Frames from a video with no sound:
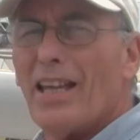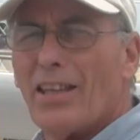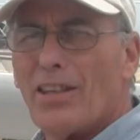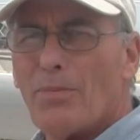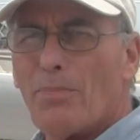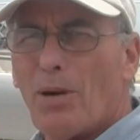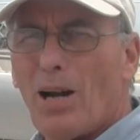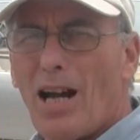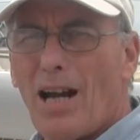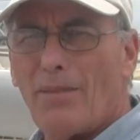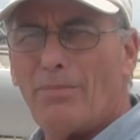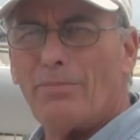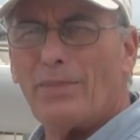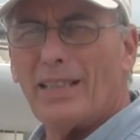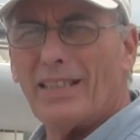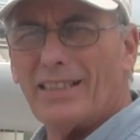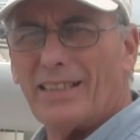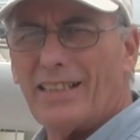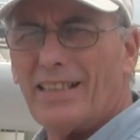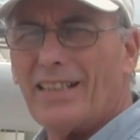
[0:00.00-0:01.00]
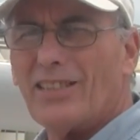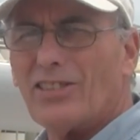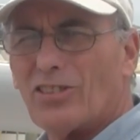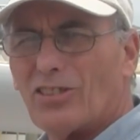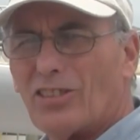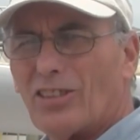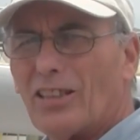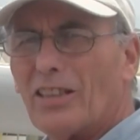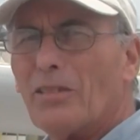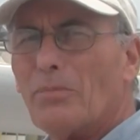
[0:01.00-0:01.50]
The problem is these
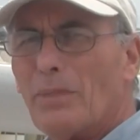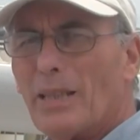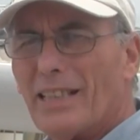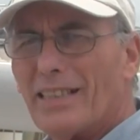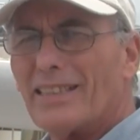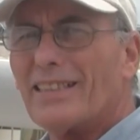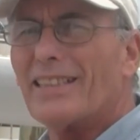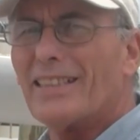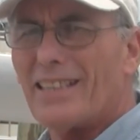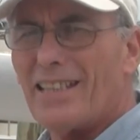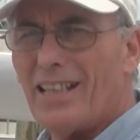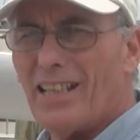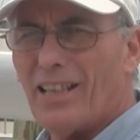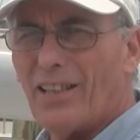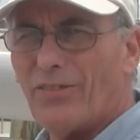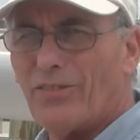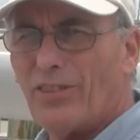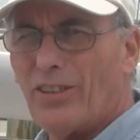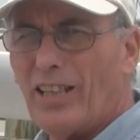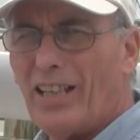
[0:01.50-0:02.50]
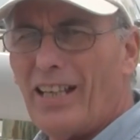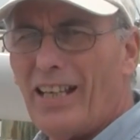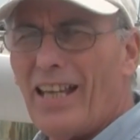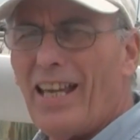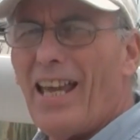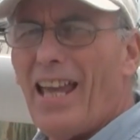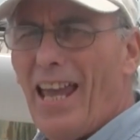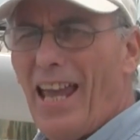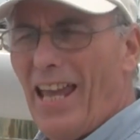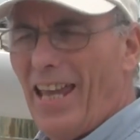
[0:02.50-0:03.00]
are a little bit stiff
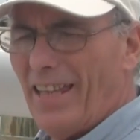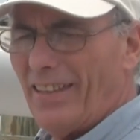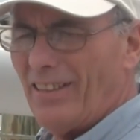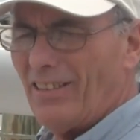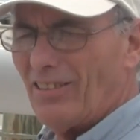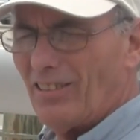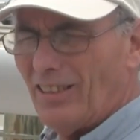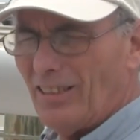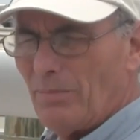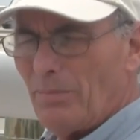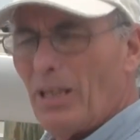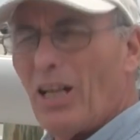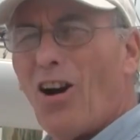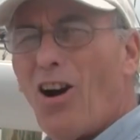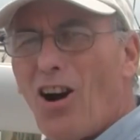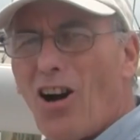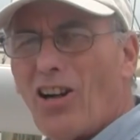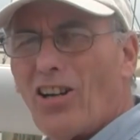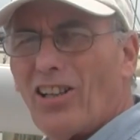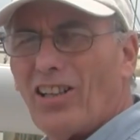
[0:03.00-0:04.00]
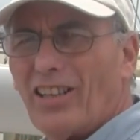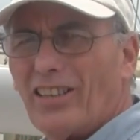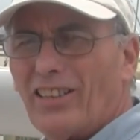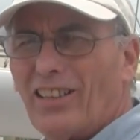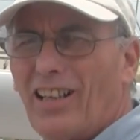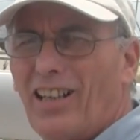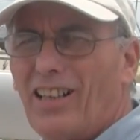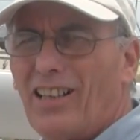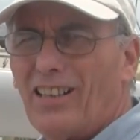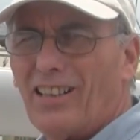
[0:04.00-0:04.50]
and they're a little bit hard on the
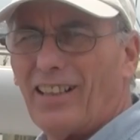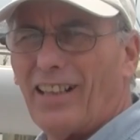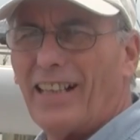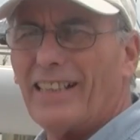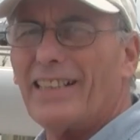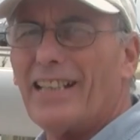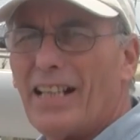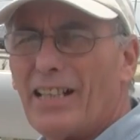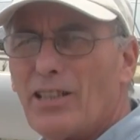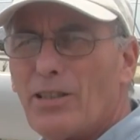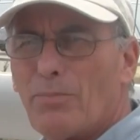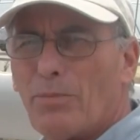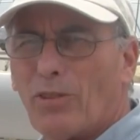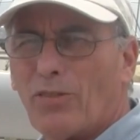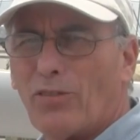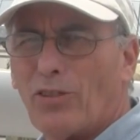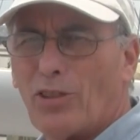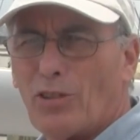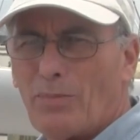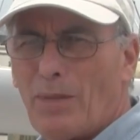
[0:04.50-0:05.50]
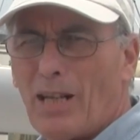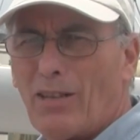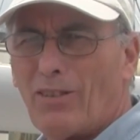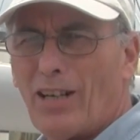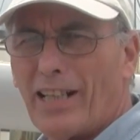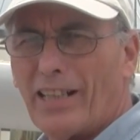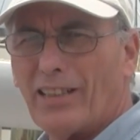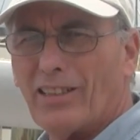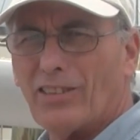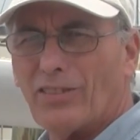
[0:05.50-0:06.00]
hull. I tend to prefer my
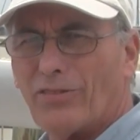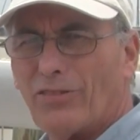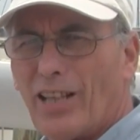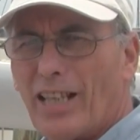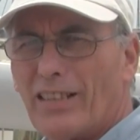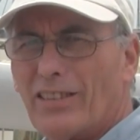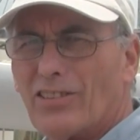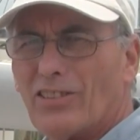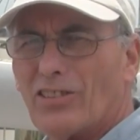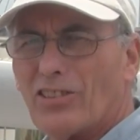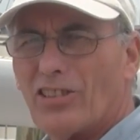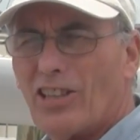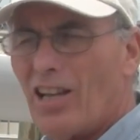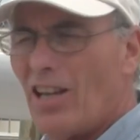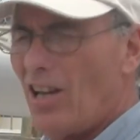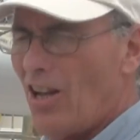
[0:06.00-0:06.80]
regular fenders.